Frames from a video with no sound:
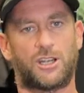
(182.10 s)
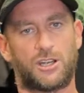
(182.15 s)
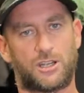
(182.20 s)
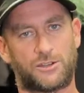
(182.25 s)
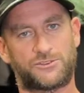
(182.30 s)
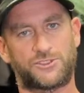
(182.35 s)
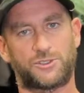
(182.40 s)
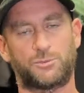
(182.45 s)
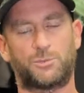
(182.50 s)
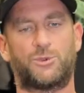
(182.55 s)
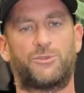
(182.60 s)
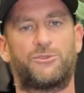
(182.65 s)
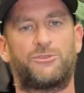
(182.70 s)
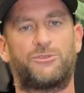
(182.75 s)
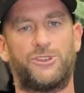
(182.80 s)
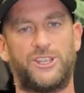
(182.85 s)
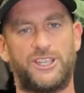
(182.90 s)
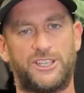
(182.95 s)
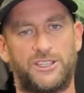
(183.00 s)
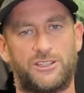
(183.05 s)
comfortable
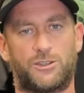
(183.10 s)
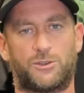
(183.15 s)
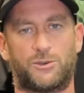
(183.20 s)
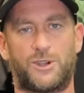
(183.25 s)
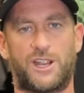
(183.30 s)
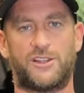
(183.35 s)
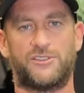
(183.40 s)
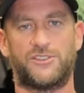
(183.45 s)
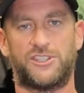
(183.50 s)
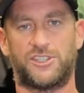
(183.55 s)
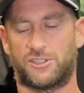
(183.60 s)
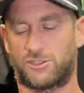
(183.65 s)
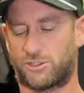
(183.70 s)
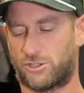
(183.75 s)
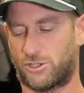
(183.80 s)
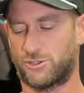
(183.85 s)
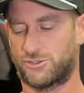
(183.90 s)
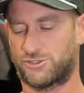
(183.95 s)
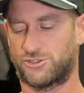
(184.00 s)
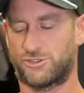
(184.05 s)
fit around the
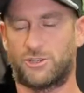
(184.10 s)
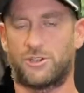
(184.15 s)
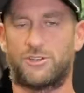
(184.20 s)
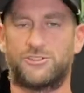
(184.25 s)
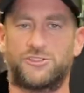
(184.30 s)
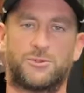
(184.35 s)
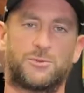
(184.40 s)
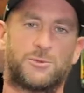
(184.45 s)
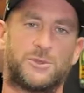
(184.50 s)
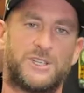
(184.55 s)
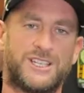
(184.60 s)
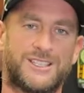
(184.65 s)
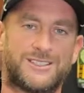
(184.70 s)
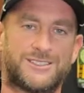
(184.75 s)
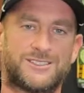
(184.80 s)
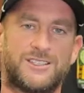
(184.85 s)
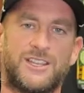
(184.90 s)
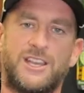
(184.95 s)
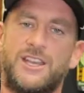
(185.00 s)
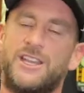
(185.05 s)
enclosure on your
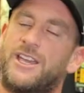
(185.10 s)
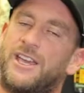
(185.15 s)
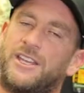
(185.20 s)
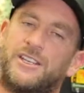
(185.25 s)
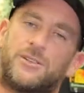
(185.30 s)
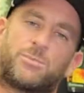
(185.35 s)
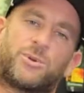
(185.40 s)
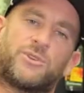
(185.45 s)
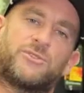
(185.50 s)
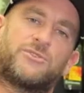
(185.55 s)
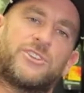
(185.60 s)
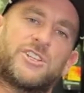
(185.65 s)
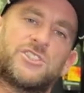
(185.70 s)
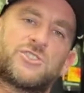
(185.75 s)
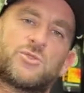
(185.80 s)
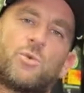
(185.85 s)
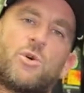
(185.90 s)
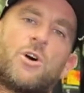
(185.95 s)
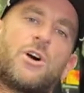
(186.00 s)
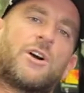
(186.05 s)
wrist, and it
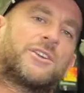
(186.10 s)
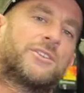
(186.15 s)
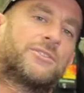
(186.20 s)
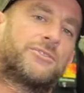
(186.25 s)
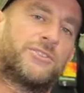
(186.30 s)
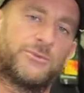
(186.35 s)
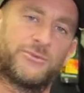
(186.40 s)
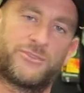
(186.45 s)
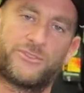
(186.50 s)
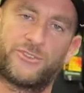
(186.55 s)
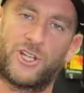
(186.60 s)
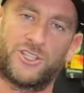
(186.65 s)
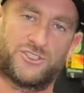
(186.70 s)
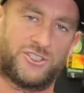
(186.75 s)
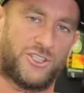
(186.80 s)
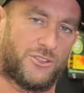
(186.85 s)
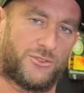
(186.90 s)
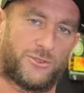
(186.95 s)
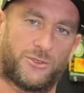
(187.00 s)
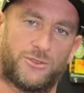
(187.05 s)
prevents water from
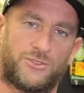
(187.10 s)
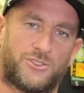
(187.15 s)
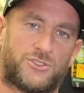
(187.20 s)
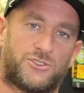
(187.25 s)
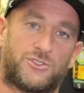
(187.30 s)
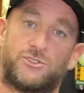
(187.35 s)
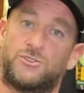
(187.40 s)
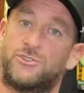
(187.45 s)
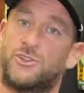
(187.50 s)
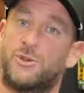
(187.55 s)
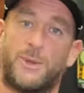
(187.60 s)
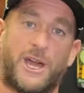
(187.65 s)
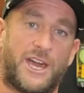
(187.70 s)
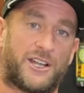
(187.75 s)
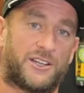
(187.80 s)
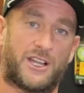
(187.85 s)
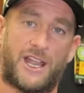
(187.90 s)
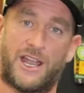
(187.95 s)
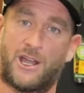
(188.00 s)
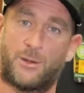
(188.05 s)
flushing through the suit no
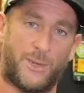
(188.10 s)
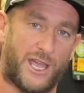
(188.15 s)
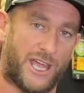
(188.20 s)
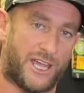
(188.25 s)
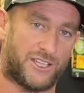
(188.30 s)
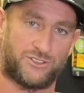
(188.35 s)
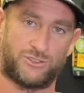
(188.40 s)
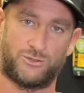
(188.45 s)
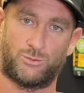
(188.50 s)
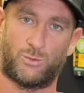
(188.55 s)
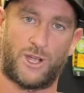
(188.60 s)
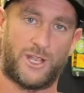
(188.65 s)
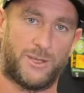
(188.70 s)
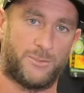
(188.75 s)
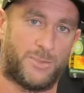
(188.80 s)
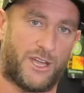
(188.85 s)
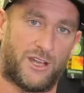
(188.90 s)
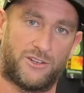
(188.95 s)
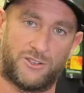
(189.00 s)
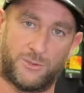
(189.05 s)
matter how bad you
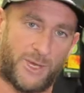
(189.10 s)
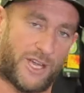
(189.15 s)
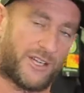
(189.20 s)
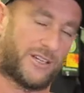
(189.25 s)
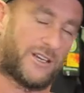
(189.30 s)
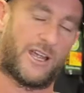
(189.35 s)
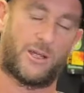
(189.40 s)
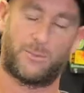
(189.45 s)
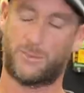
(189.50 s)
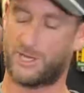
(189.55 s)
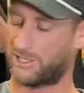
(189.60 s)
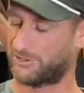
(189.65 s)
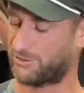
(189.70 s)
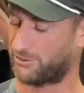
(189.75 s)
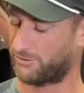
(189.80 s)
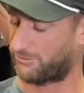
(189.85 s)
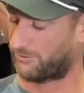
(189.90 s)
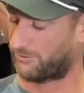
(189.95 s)
wipe out, no matter how bad you're